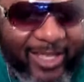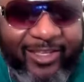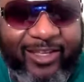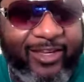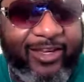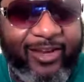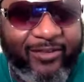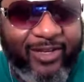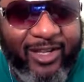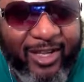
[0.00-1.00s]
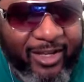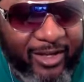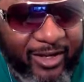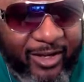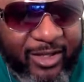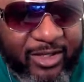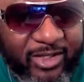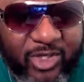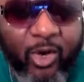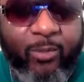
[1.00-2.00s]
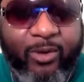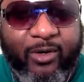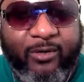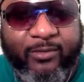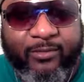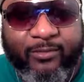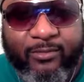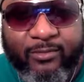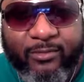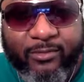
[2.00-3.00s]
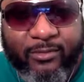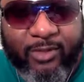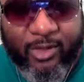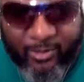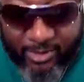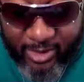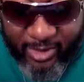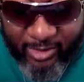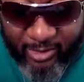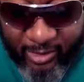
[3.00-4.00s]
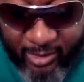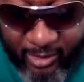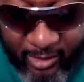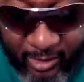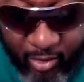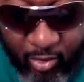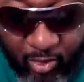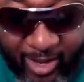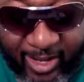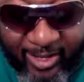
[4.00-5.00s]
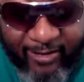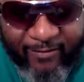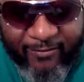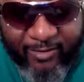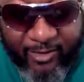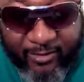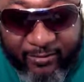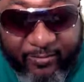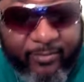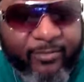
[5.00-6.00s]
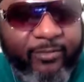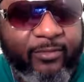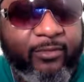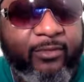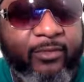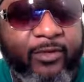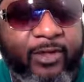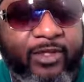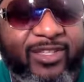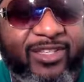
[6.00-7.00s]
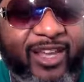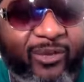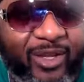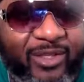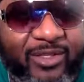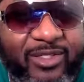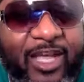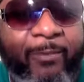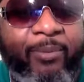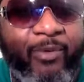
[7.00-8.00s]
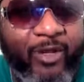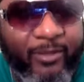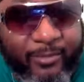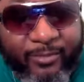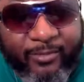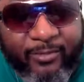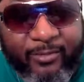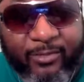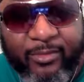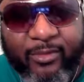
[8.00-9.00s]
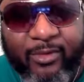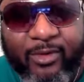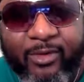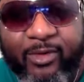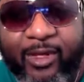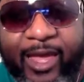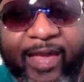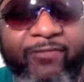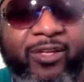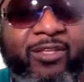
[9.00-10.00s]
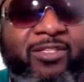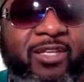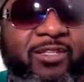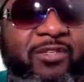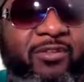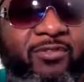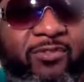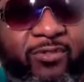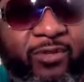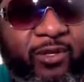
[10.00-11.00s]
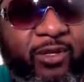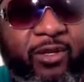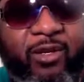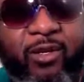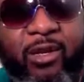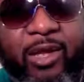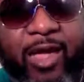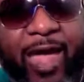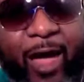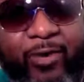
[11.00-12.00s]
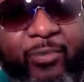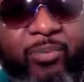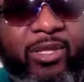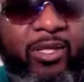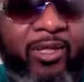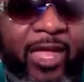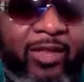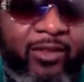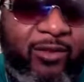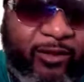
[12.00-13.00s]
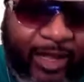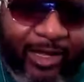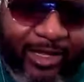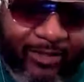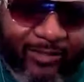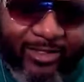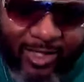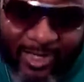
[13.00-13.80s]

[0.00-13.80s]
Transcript: getting it in every day, sober. You know what I'm saying? Grave, serious, temperate, having a sense of how to be at any given